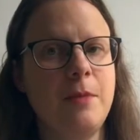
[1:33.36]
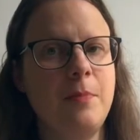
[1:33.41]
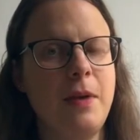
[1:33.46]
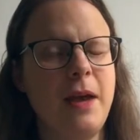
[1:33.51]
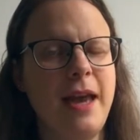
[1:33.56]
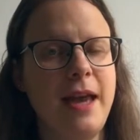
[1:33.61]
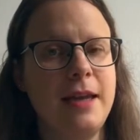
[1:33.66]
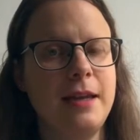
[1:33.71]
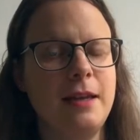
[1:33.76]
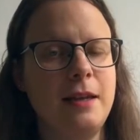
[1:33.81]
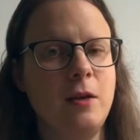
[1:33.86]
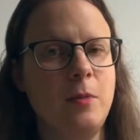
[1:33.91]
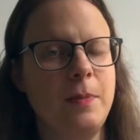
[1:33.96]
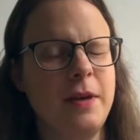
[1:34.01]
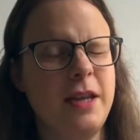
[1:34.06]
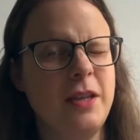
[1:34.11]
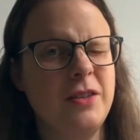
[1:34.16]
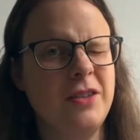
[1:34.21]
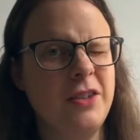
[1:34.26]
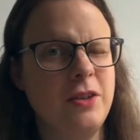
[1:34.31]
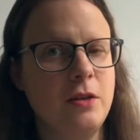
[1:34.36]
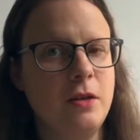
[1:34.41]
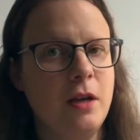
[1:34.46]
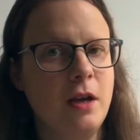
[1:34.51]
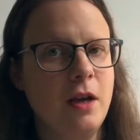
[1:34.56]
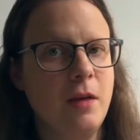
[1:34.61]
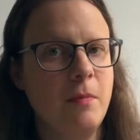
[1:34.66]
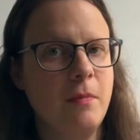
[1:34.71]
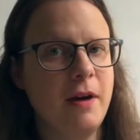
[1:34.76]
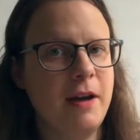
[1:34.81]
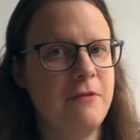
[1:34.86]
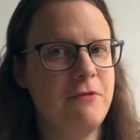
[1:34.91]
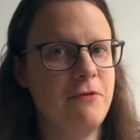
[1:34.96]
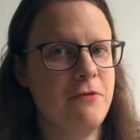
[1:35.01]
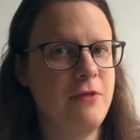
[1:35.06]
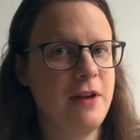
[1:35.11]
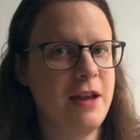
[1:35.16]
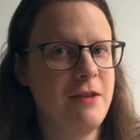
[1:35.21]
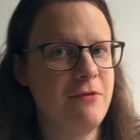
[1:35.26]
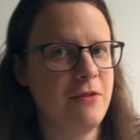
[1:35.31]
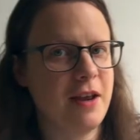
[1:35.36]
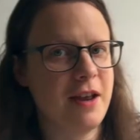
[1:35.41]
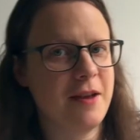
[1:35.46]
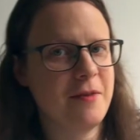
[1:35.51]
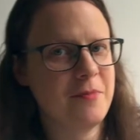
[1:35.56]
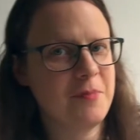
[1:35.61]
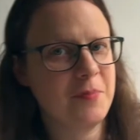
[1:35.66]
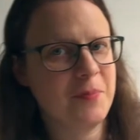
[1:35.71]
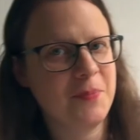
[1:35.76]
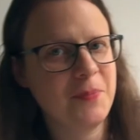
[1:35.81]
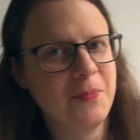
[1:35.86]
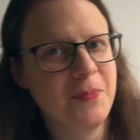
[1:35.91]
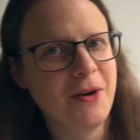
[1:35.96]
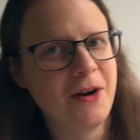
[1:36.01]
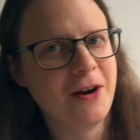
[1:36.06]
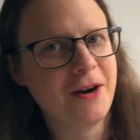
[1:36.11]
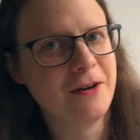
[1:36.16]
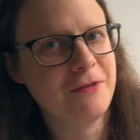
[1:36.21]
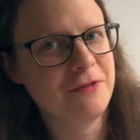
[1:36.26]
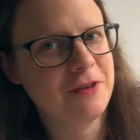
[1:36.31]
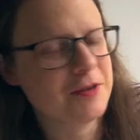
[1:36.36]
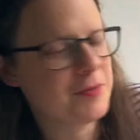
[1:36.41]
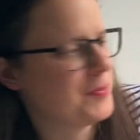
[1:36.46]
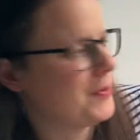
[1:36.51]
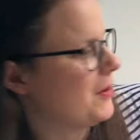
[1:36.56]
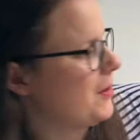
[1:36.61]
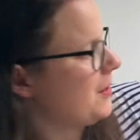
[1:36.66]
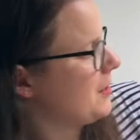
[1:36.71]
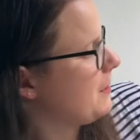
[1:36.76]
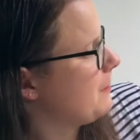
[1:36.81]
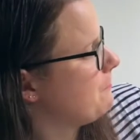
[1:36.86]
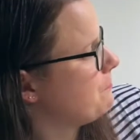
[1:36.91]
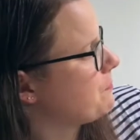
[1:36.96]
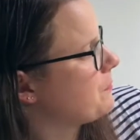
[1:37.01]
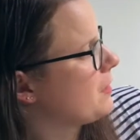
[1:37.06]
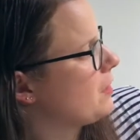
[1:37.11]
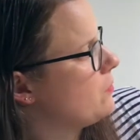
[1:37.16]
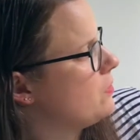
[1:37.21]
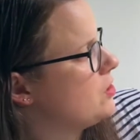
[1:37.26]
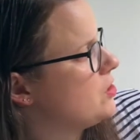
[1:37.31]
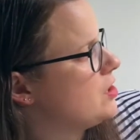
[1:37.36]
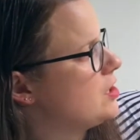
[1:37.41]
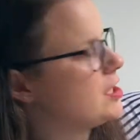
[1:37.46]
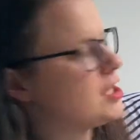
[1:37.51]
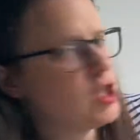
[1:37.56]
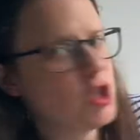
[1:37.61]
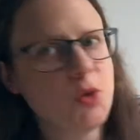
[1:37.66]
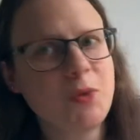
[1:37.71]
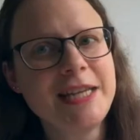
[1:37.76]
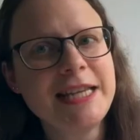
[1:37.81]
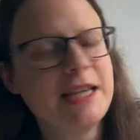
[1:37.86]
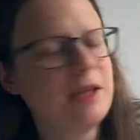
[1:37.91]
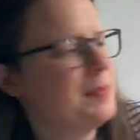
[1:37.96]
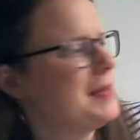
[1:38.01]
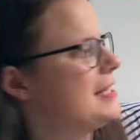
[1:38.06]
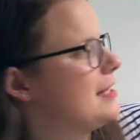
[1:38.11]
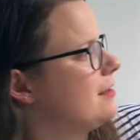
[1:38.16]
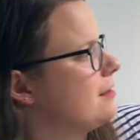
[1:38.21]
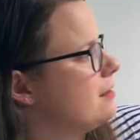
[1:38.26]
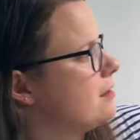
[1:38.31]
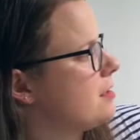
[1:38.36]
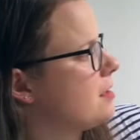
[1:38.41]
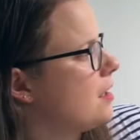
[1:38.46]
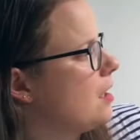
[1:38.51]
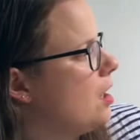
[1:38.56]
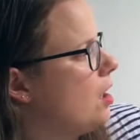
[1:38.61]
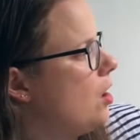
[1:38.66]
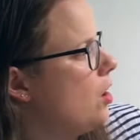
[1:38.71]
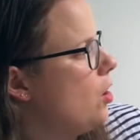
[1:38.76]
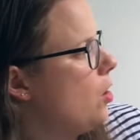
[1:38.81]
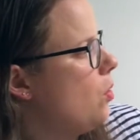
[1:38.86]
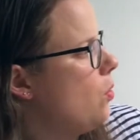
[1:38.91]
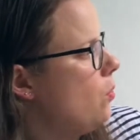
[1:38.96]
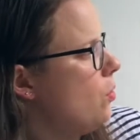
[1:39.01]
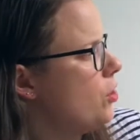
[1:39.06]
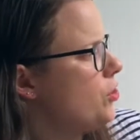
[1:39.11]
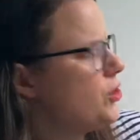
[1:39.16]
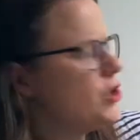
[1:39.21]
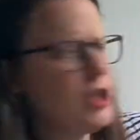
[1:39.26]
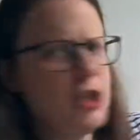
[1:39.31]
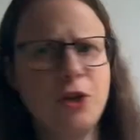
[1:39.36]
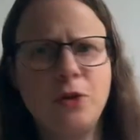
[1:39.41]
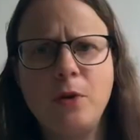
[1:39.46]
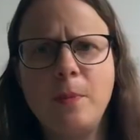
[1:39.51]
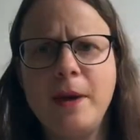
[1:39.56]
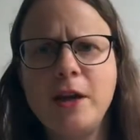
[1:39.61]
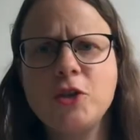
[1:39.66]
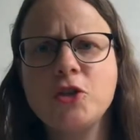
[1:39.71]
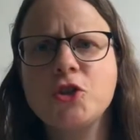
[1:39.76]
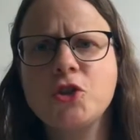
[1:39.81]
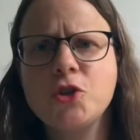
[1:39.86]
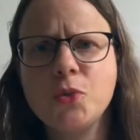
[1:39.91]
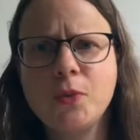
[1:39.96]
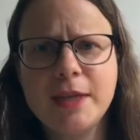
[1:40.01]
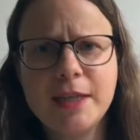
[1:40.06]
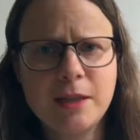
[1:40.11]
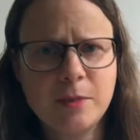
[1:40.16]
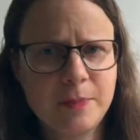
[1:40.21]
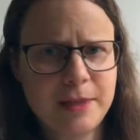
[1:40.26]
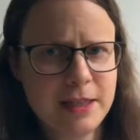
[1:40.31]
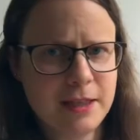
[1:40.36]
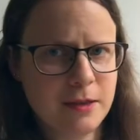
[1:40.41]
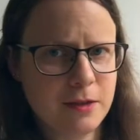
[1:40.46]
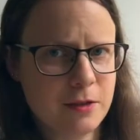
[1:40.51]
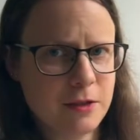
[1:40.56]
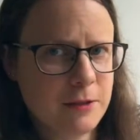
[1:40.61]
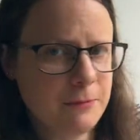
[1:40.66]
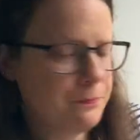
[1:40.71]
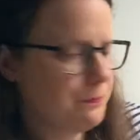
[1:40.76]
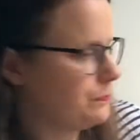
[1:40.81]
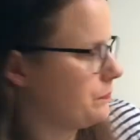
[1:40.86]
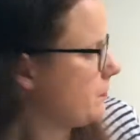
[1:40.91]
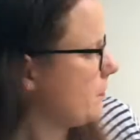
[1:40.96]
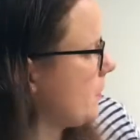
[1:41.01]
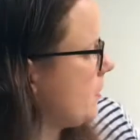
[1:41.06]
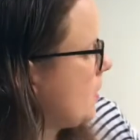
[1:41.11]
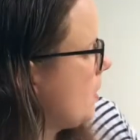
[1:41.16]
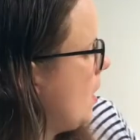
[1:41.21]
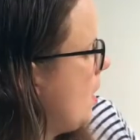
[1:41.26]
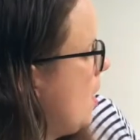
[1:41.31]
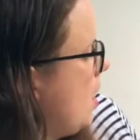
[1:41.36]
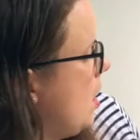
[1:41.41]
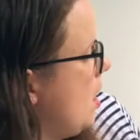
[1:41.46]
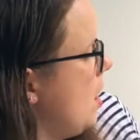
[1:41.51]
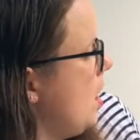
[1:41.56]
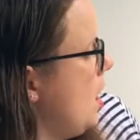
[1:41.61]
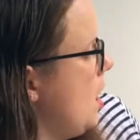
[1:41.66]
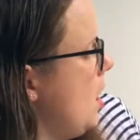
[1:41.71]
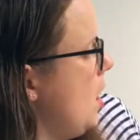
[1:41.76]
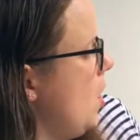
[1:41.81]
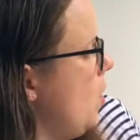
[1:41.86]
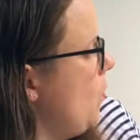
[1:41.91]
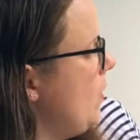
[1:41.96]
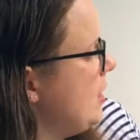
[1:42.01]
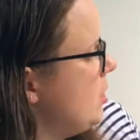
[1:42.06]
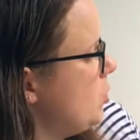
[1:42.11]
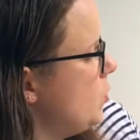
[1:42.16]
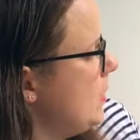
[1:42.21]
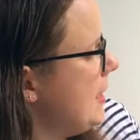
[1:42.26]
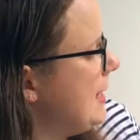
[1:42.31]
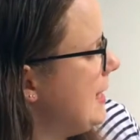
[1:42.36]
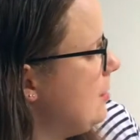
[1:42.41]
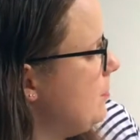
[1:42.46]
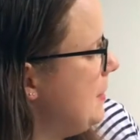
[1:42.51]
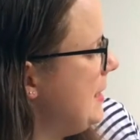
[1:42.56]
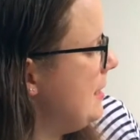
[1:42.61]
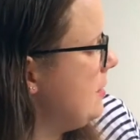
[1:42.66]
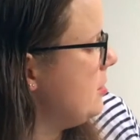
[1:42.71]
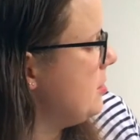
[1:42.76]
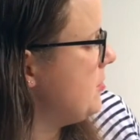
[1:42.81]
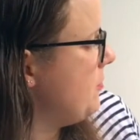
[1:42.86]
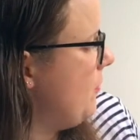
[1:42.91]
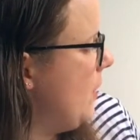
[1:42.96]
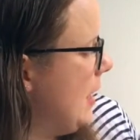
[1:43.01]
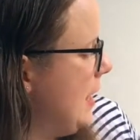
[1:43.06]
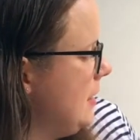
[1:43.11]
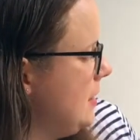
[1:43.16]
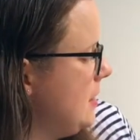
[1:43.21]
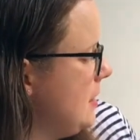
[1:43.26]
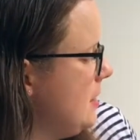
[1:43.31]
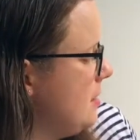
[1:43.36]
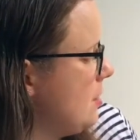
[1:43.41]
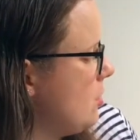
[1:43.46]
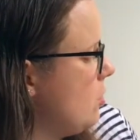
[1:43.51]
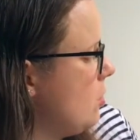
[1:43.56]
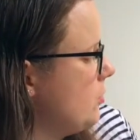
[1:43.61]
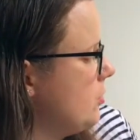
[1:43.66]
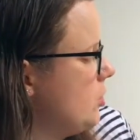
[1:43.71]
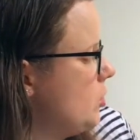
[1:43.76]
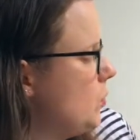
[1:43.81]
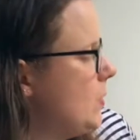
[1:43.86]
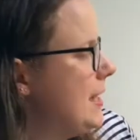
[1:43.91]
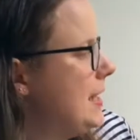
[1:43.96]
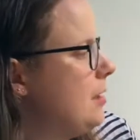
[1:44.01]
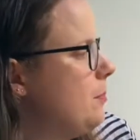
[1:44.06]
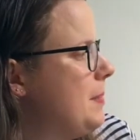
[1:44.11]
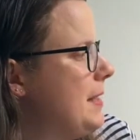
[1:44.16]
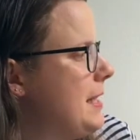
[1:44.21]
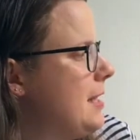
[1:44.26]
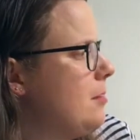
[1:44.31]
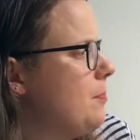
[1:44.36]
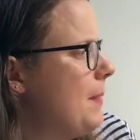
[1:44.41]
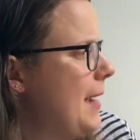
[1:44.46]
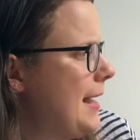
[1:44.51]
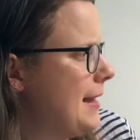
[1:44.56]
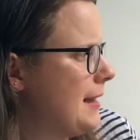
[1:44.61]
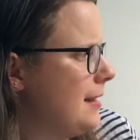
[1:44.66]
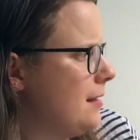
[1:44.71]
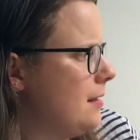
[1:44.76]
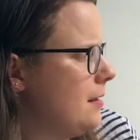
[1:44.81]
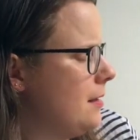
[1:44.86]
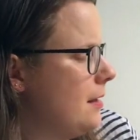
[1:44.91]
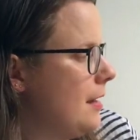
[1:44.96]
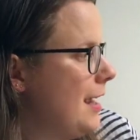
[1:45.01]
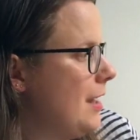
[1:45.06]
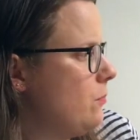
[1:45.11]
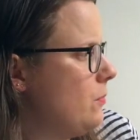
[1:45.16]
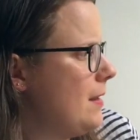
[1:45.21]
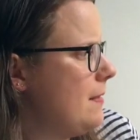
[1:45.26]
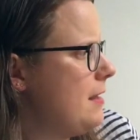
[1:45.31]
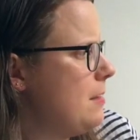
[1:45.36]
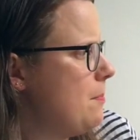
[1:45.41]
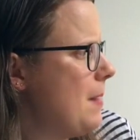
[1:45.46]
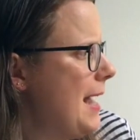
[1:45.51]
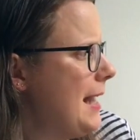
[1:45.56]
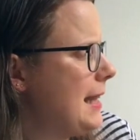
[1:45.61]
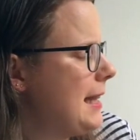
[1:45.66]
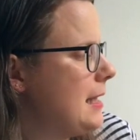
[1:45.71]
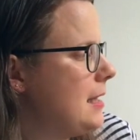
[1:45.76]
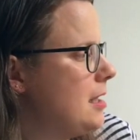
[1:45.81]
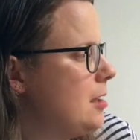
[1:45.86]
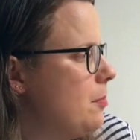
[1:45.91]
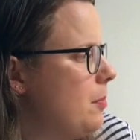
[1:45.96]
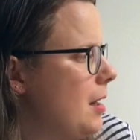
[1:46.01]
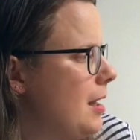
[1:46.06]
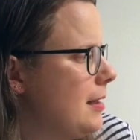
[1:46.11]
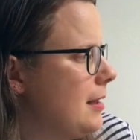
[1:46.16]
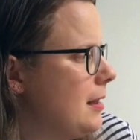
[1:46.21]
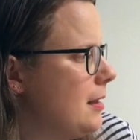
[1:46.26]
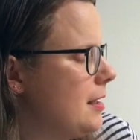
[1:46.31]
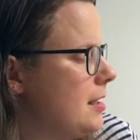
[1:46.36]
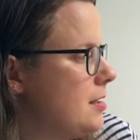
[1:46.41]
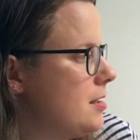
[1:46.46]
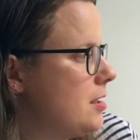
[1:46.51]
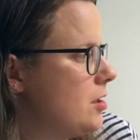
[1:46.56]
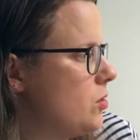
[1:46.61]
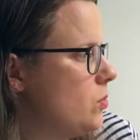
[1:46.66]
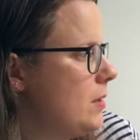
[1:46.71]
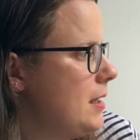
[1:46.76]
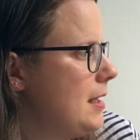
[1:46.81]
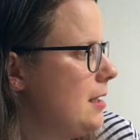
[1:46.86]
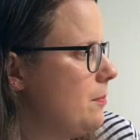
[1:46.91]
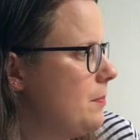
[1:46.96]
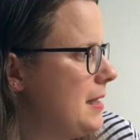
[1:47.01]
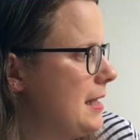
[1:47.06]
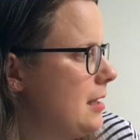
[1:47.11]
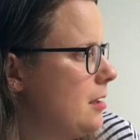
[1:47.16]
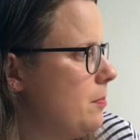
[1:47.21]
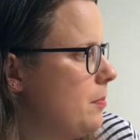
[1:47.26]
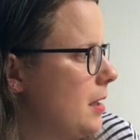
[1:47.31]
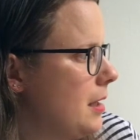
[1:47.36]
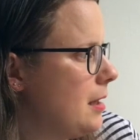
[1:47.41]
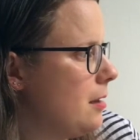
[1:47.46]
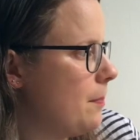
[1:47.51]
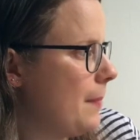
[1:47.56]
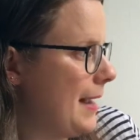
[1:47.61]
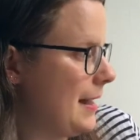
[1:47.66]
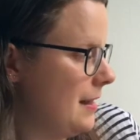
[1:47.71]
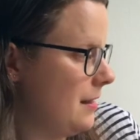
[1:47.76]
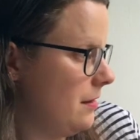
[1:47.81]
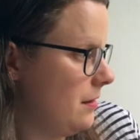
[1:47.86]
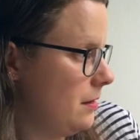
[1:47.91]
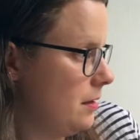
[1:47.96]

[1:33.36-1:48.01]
ahead a little bit to my favorite part of this book, which is the Tweedle Beetles. What do you know about Tweedle Beetles? When Tweedle Beetles fight, it's called a Tweedle Beetle battle. And when they battle in a puddle, it's a Tweedle Beetle puddle battle.